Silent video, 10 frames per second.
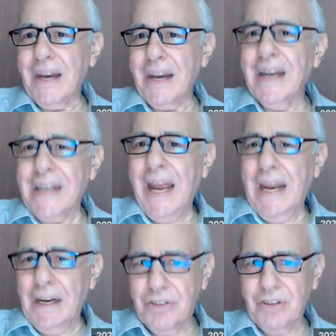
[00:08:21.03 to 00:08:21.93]
that
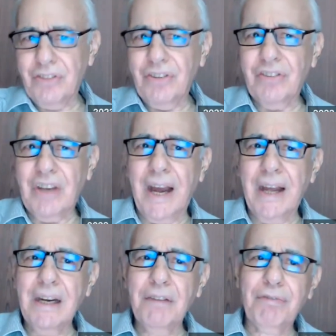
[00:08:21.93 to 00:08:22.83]
engaged the
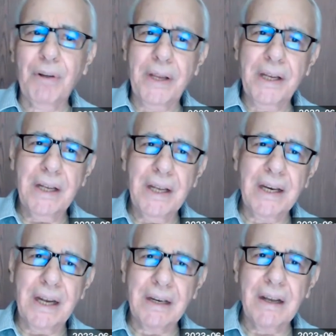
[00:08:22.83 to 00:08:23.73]
society fully
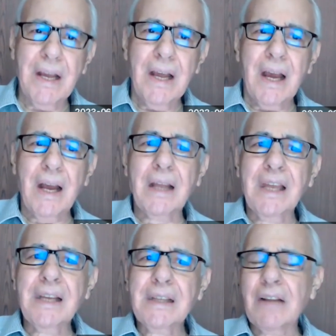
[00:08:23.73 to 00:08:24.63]
in it. And I
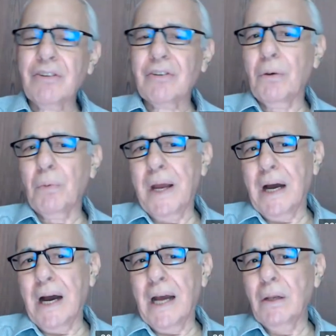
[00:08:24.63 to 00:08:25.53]
think that's the
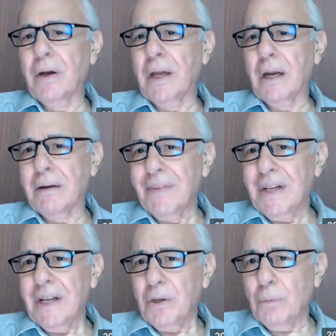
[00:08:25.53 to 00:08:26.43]
way I look at
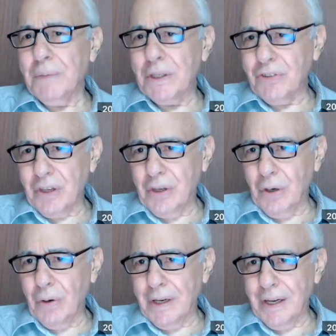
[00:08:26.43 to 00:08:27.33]
human
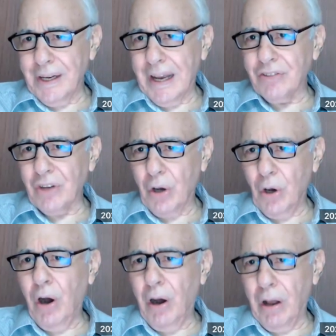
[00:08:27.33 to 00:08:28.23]
security as a
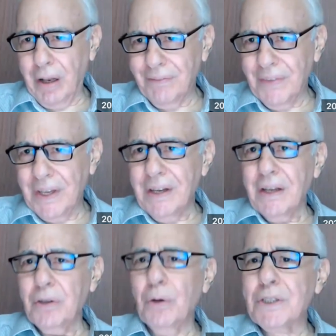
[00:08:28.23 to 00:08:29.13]
call
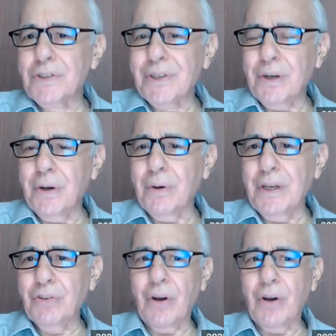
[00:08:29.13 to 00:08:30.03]
human
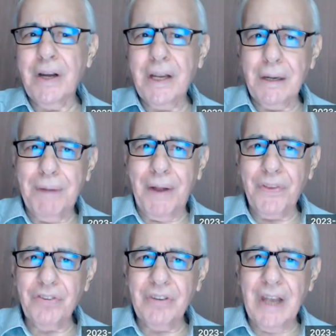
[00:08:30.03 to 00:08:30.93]
security is talking
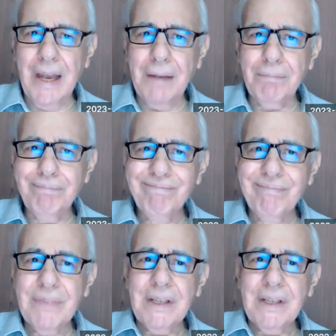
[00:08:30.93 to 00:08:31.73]
about the same